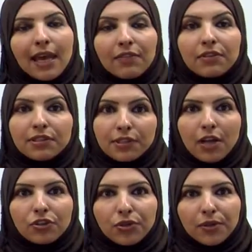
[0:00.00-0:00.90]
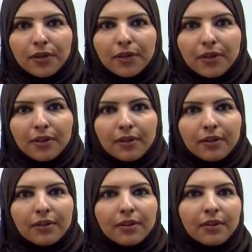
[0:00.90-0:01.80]
and the structure.
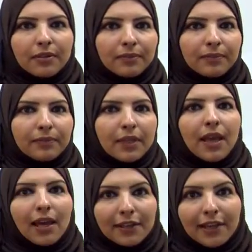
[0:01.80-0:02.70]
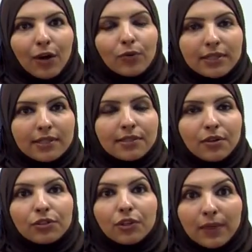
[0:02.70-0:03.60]
And now let's
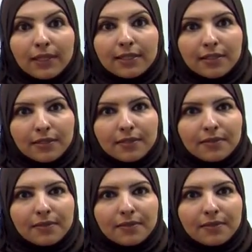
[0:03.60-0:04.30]
start our lesson.